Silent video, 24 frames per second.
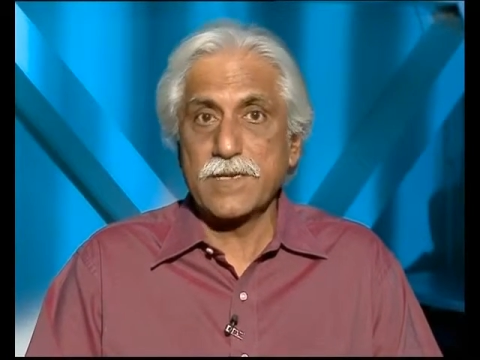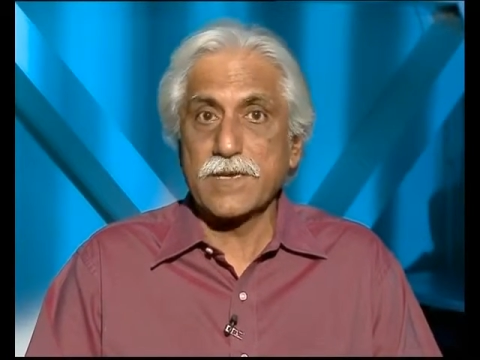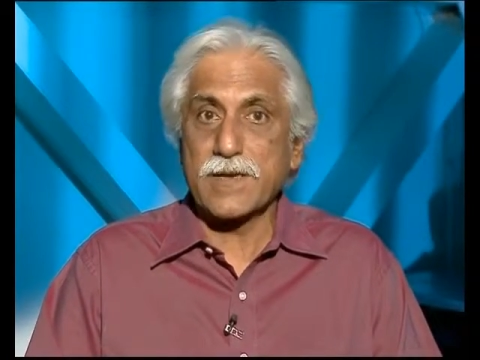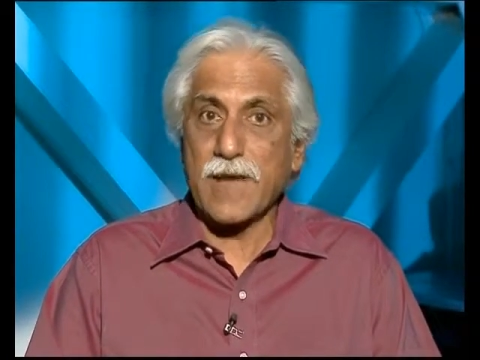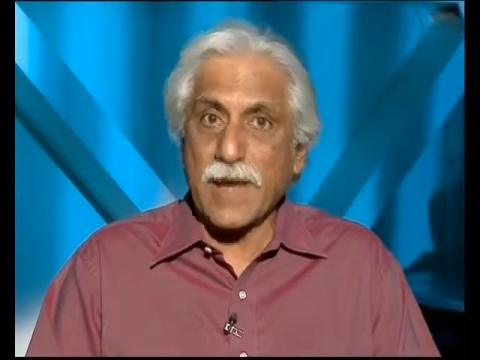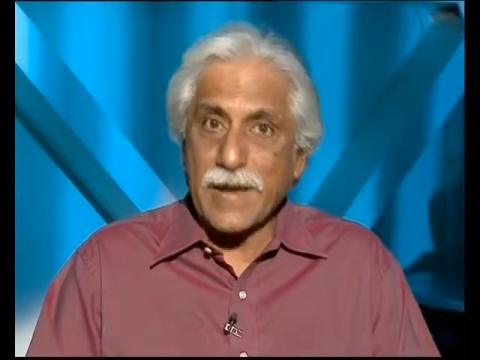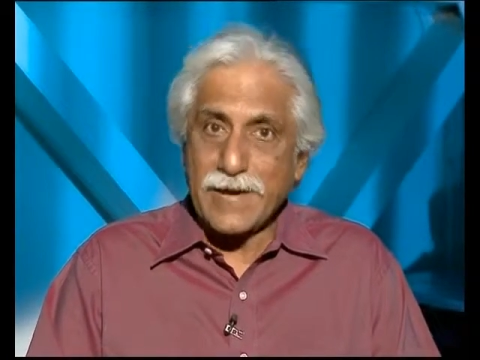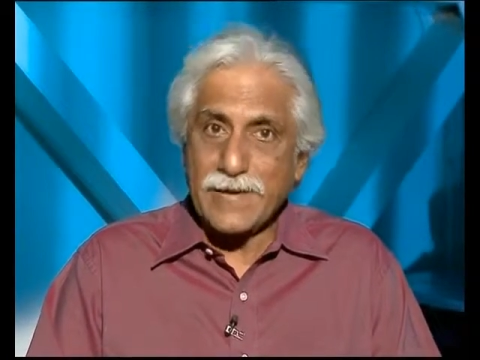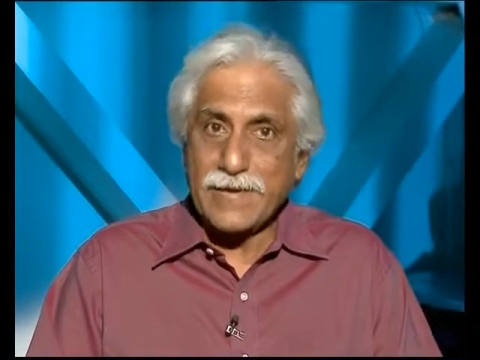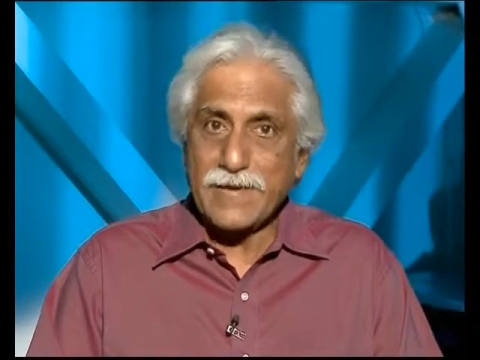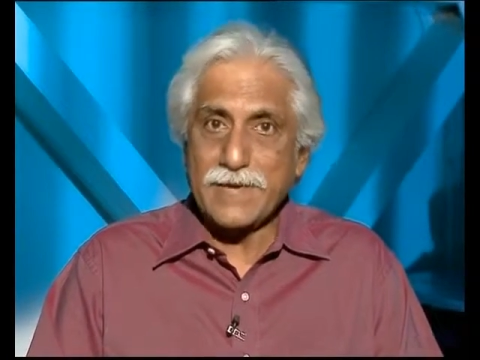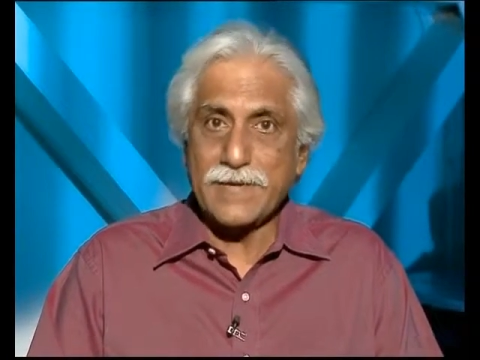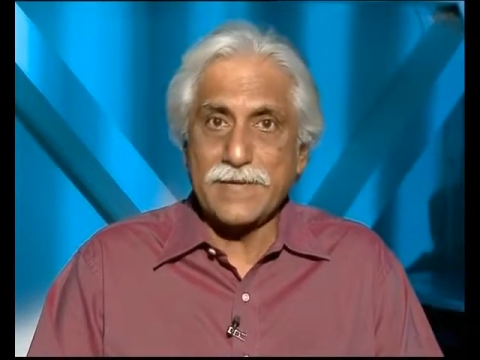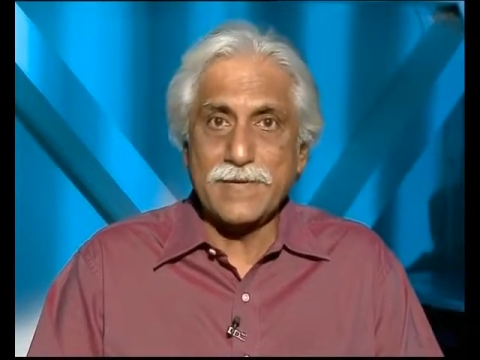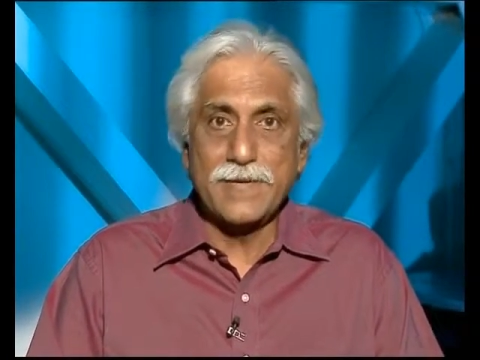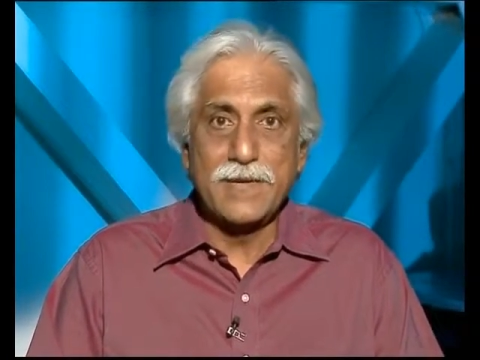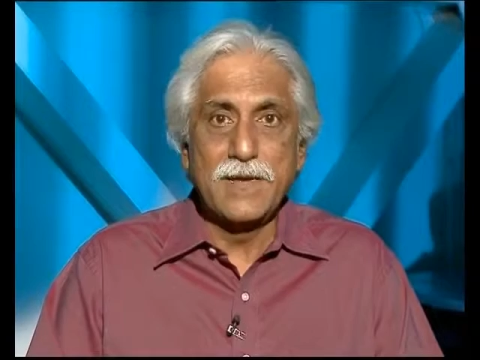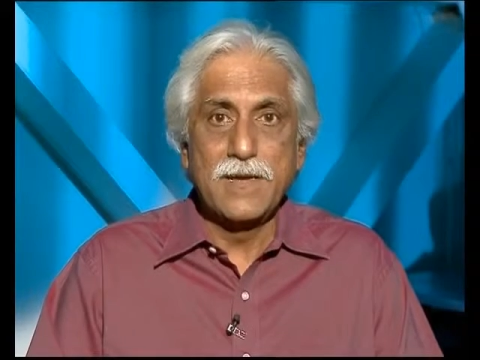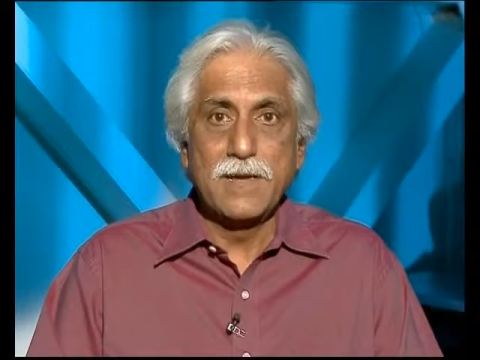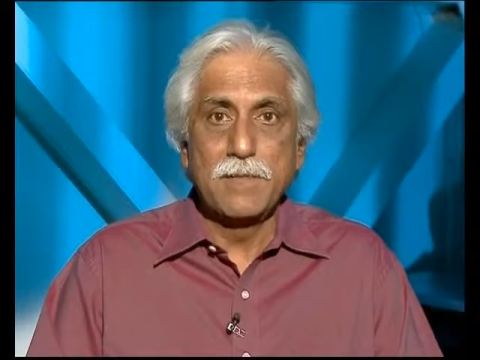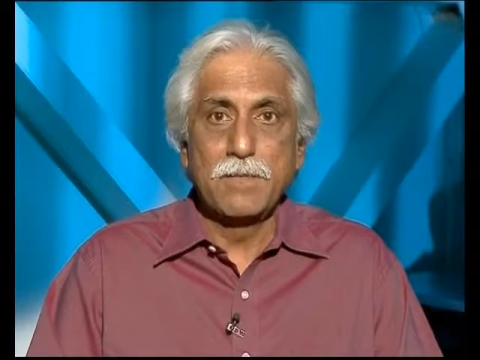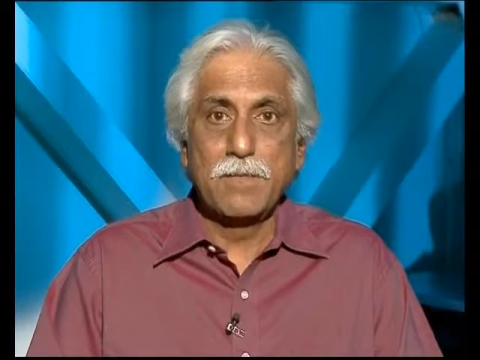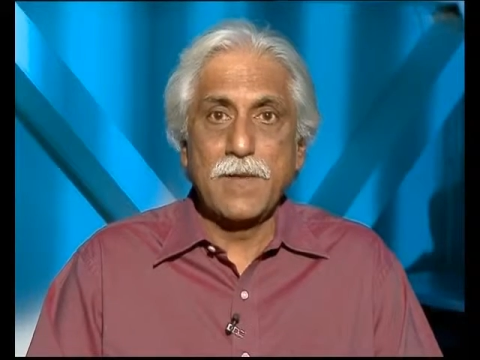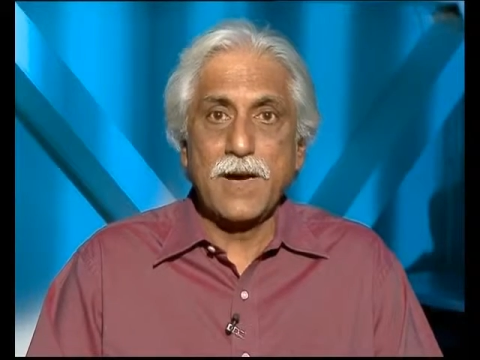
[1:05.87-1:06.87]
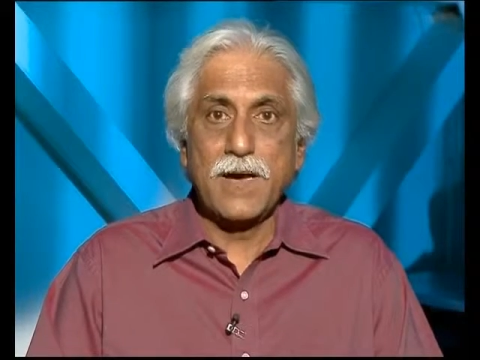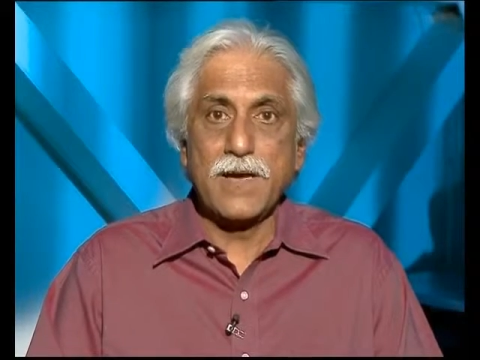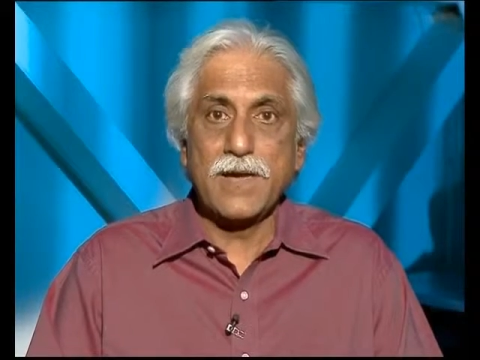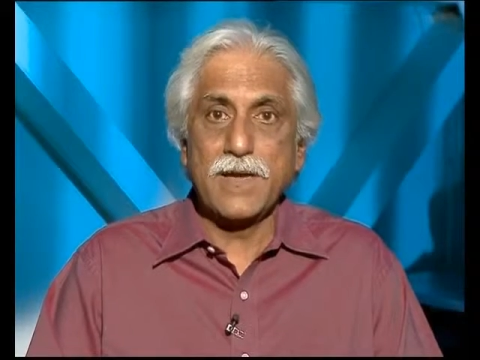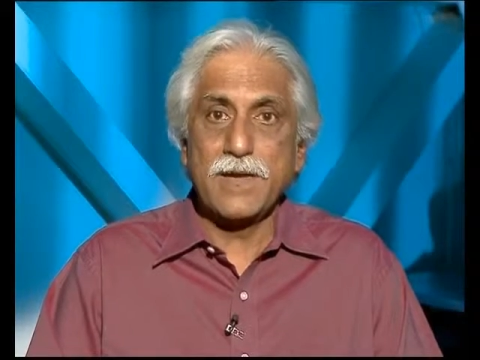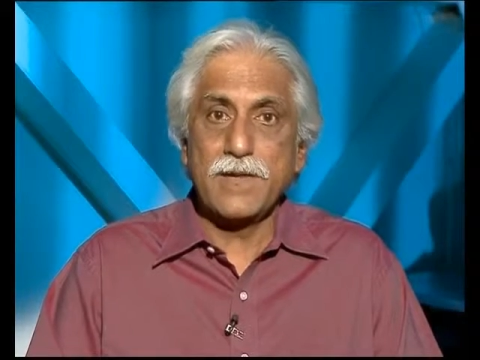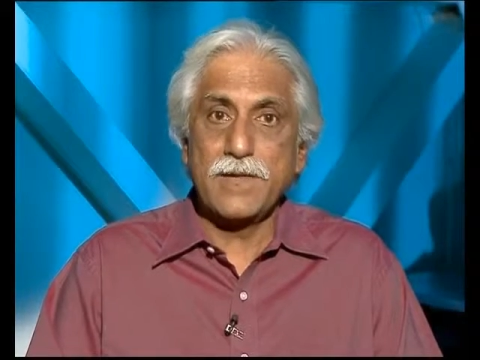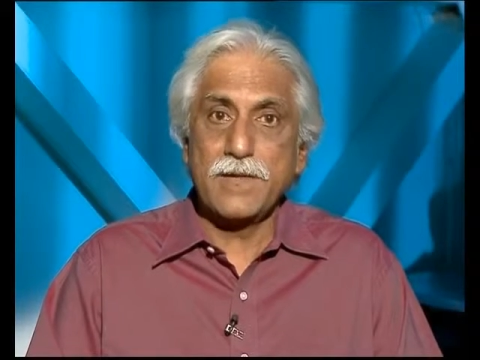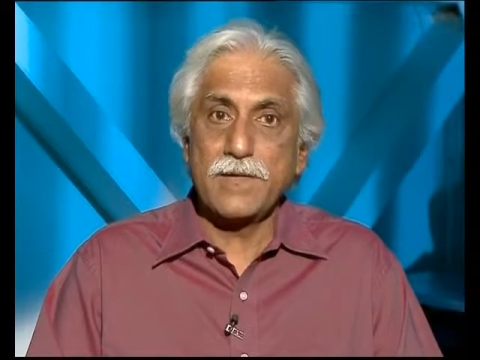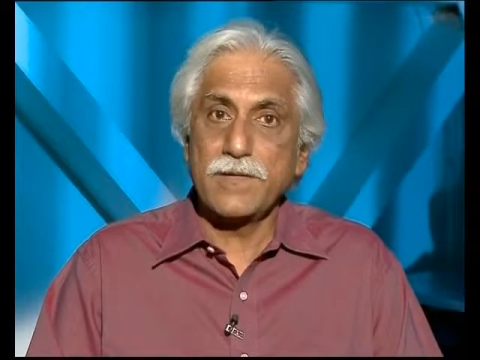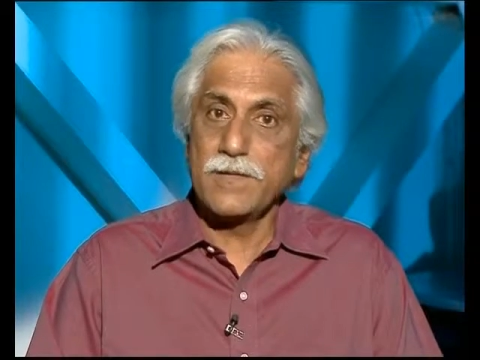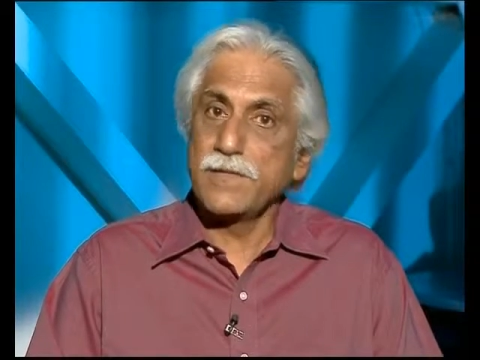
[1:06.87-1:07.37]
derided
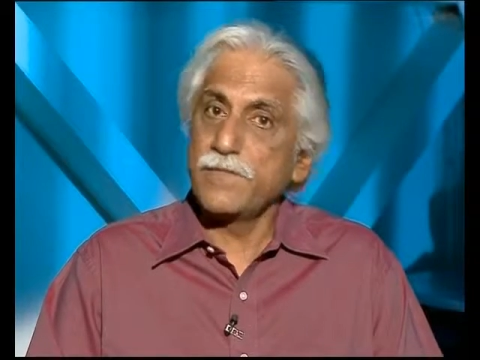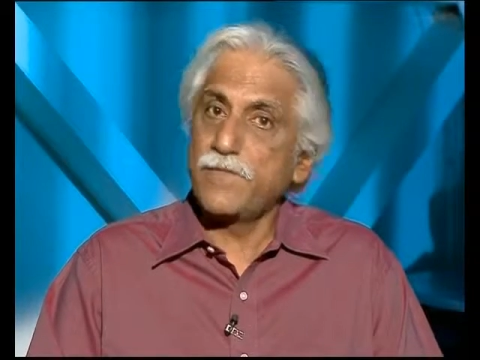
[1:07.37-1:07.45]
by uh,